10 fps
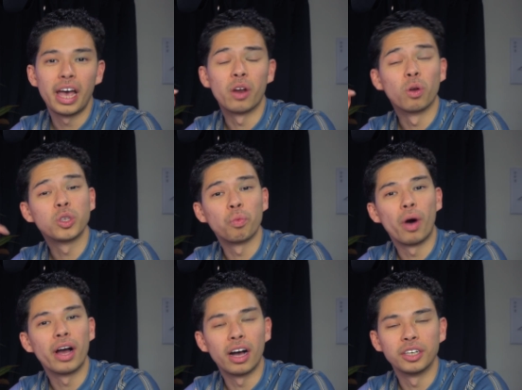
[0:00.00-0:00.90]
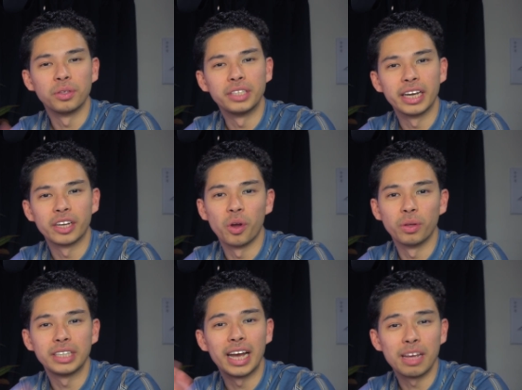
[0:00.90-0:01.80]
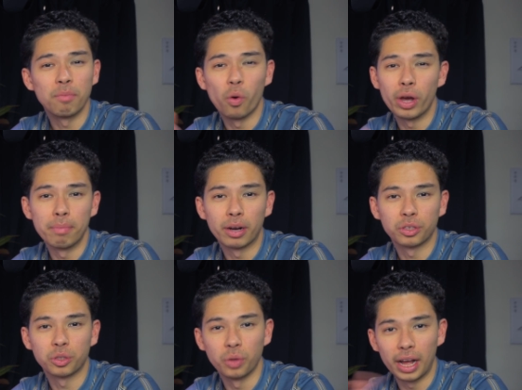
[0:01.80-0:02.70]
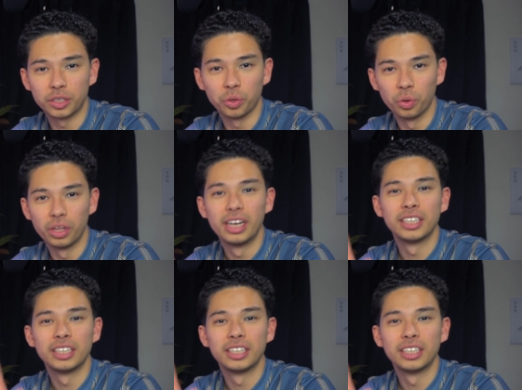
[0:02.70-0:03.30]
and also why I don't take notes anymore in medical school at all.